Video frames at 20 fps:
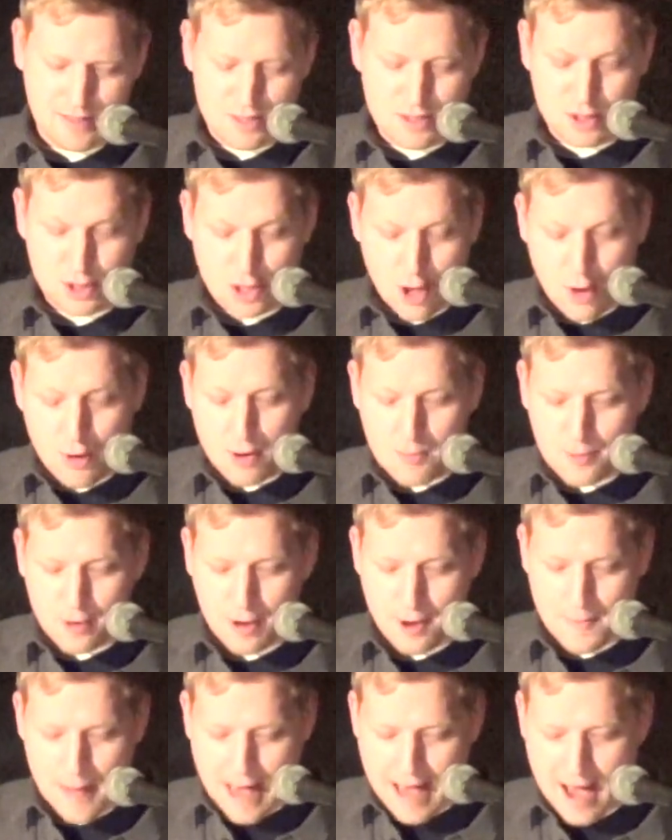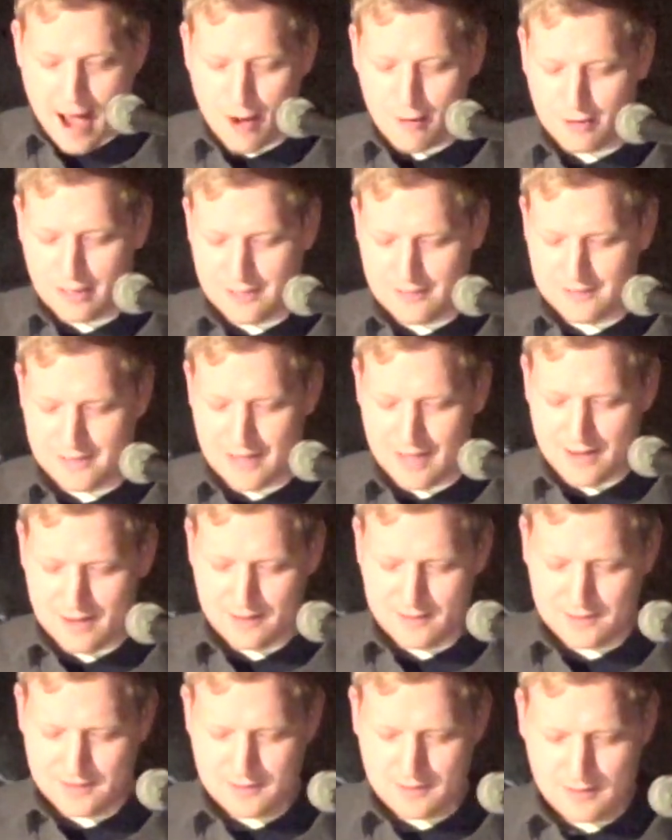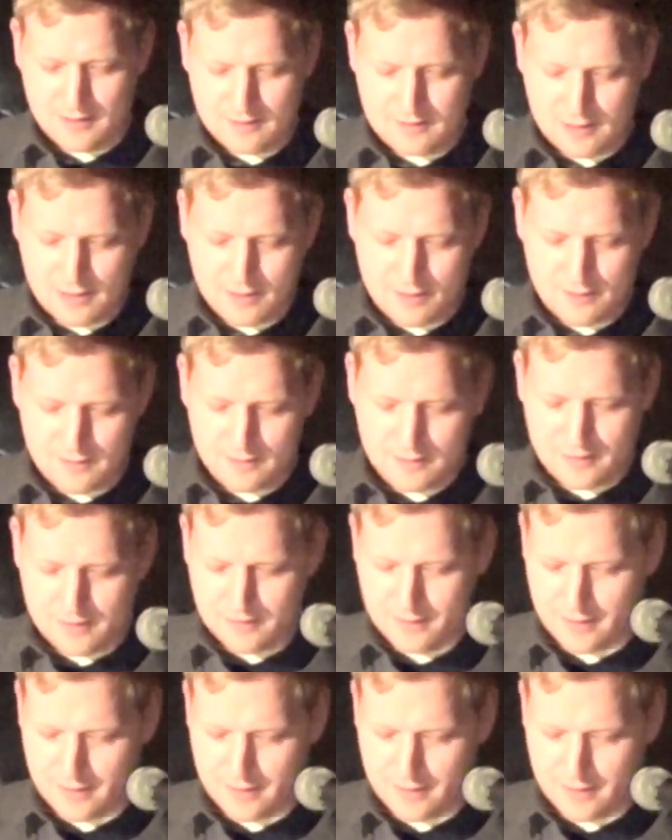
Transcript: "Show him or I'm out," he said in a stern tone.